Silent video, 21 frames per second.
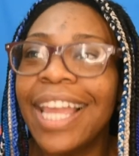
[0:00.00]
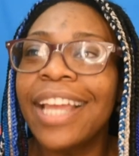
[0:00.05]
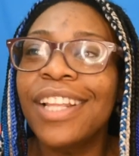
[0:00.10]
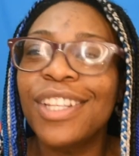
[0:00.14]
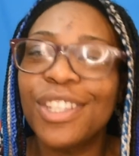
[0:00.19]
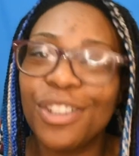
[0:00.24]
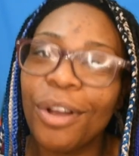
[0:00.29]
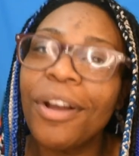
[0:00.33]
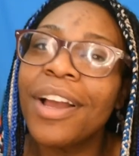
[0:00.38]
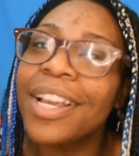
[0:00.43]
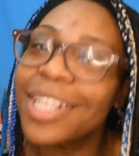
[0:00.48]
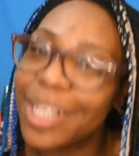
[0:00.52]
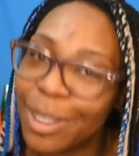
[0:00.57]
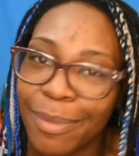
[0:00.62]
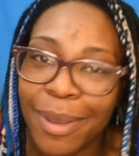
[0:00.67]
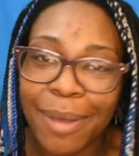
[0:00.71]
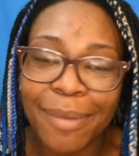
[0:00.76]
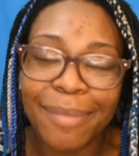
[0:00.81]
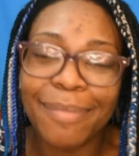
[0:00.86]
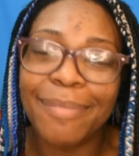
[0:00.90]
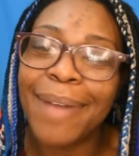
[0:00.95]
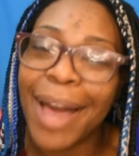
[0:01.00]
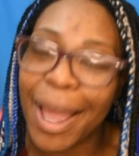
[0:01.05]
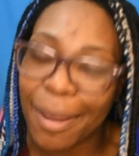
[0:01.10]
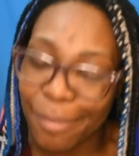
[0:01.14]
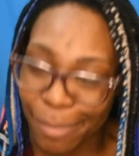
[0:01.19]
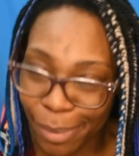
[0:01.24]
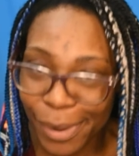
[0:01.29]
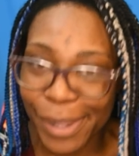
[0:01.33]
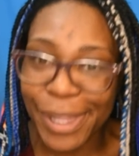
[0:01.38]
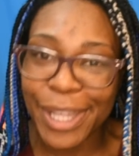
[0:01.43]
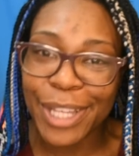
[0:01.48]
And trust me, my
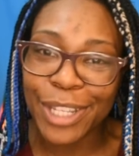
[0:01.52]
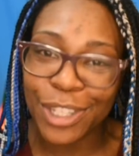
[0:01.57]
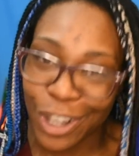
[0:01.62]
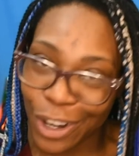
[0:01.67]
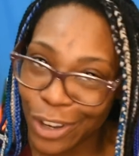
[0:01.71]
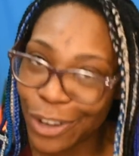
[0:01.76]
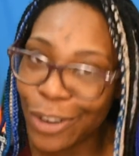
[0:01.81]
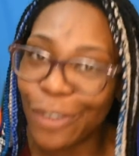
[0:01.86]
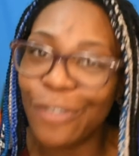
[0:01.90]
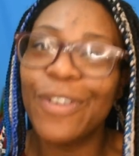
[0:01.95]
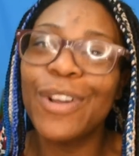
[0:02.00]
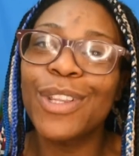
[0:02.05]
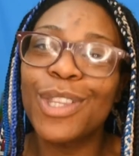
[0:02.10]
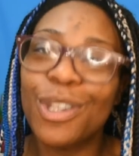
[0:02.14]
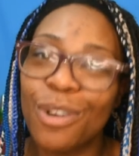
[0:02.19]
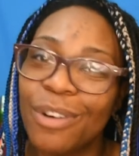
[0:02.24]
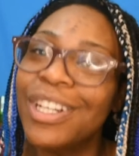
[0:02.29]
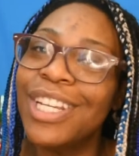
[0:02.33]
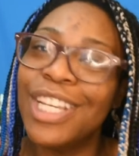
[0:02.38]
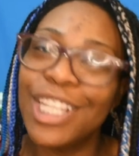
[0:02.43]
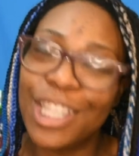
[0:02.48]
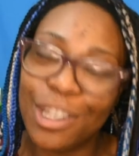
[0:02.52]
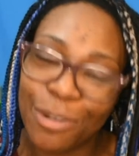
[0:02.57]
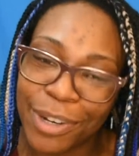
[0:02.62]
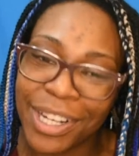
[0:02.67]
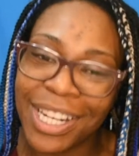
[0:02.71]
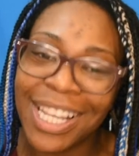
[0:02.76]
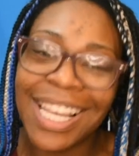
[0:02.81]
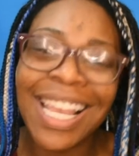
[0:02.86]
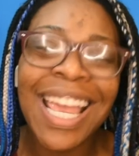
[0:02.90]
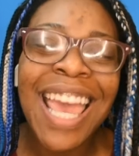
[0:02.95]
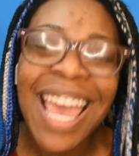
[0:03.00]
bullet journal for
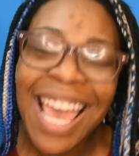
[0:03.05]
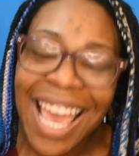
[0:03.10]
2020